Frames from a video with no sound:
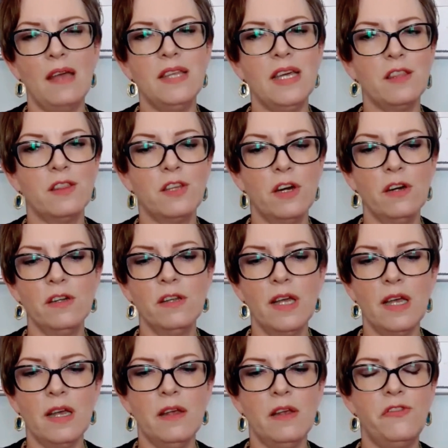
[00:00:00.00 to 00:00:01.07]
I think
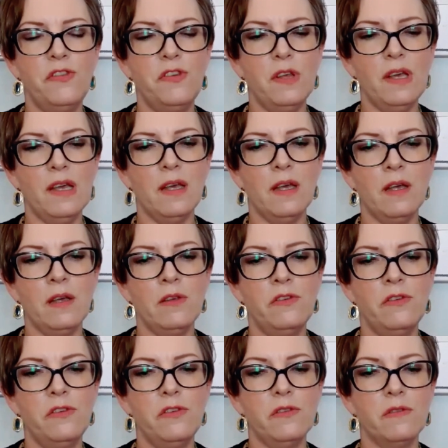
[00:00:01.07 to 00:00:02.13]
thirdly
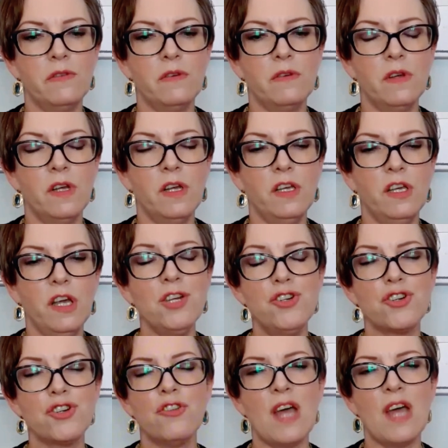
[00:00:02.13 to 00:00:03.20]
is
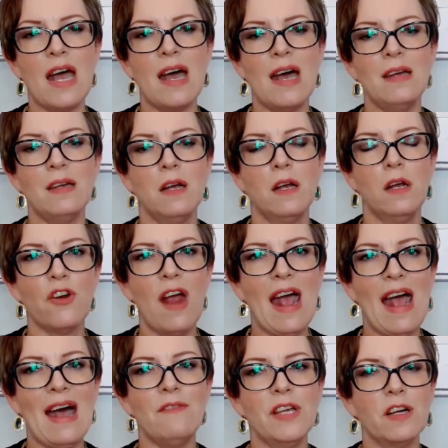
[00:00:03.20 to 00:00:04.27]
making sure that you're
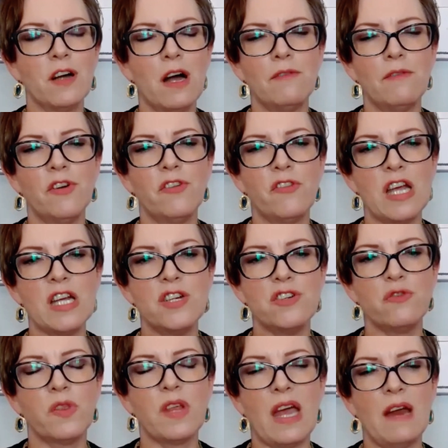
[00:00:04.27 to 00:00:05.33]
having
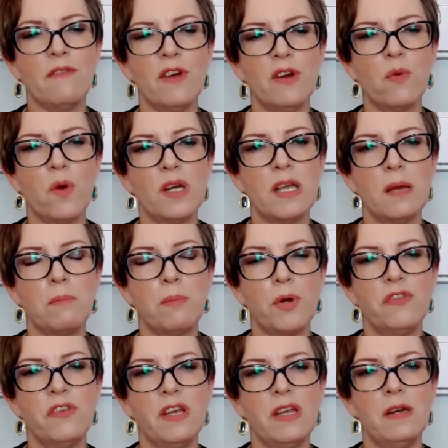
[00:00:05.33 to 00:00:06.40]
conversations with everyone that
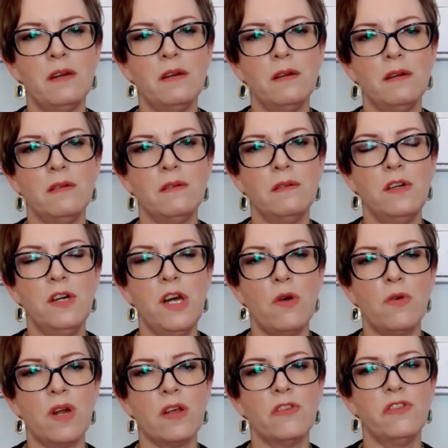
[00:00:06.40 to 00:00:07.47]
puts in
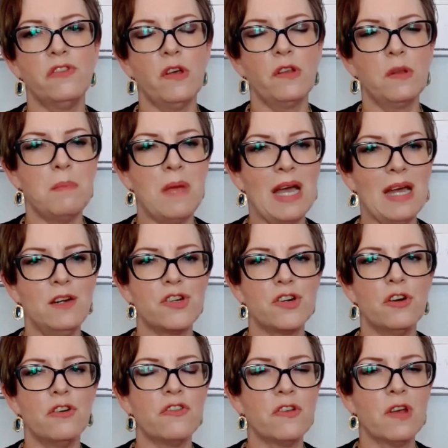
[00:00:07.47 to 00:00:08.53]
notice. So the
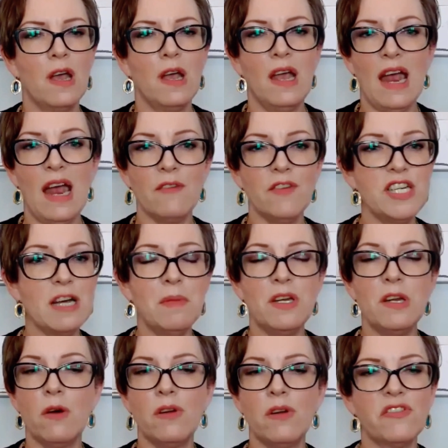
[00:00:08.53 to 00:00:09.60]
managers, every time
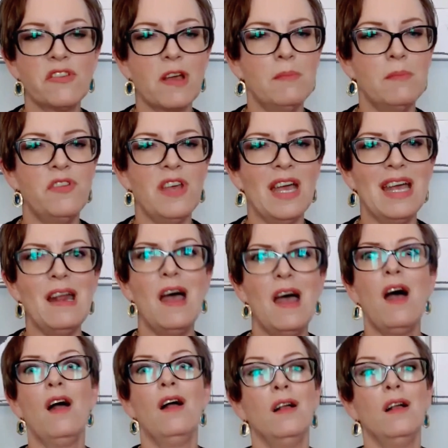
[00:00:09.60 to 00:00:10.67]
a notice comes in,
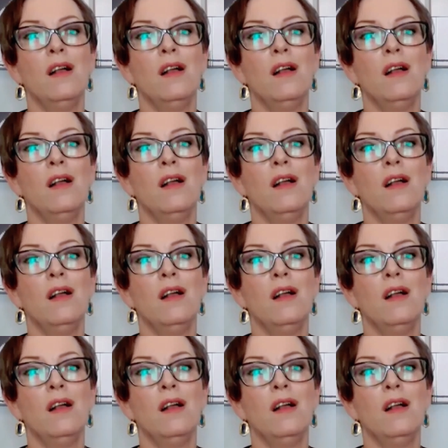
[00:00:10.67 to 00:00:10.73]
